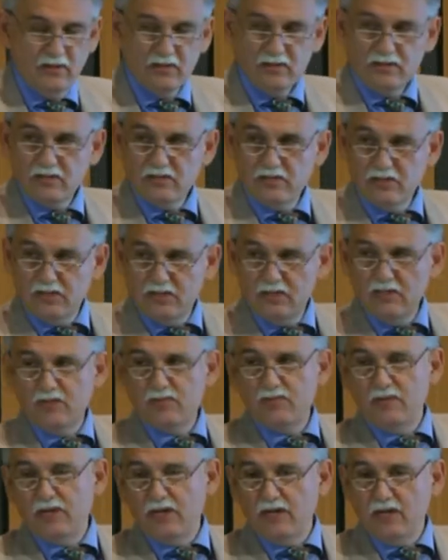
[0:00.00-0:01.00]
So, this
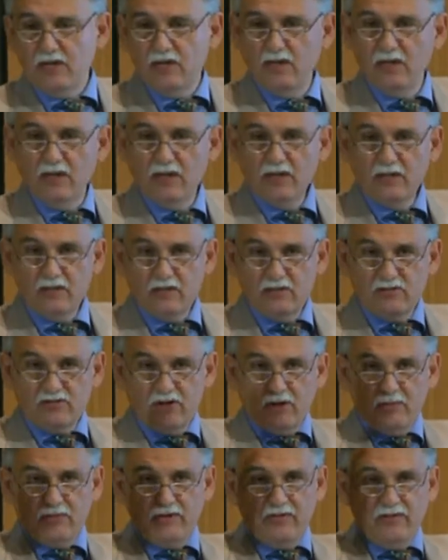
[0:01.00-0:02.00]
is where
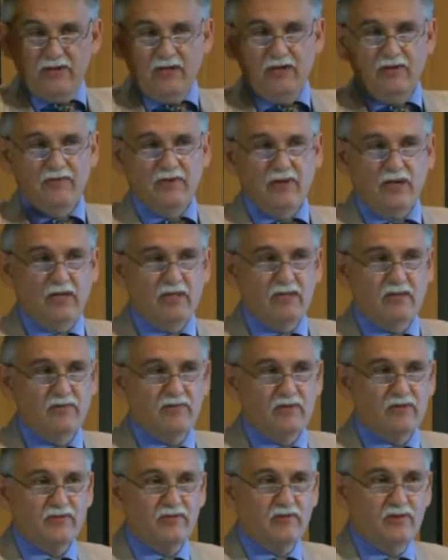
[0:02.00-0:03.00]
disruptive innovation
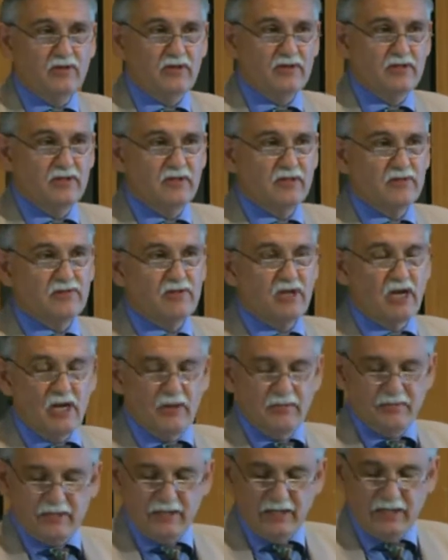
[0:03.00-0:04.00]
first
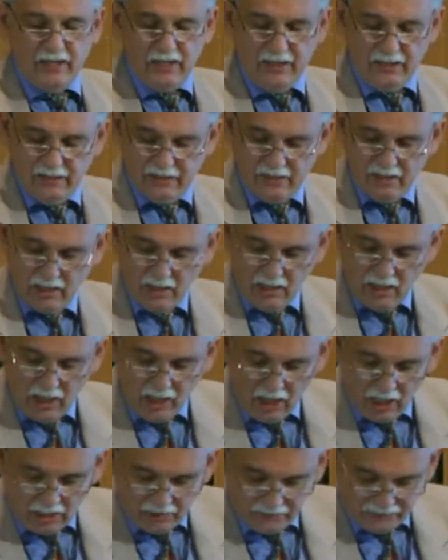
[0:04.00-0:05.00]
described in
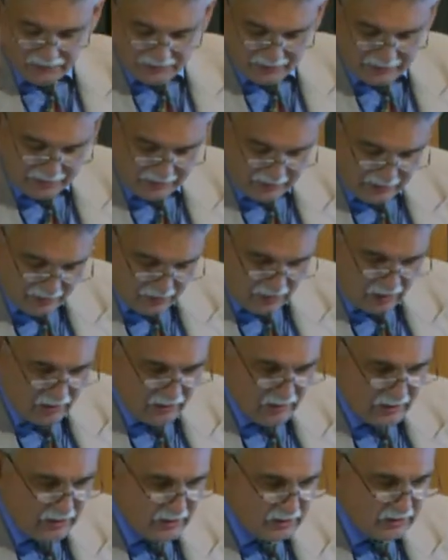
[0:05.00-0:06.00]
Harvard in
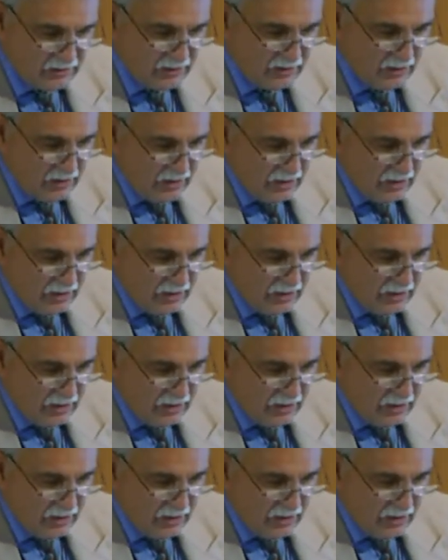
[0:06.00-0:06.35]
the US.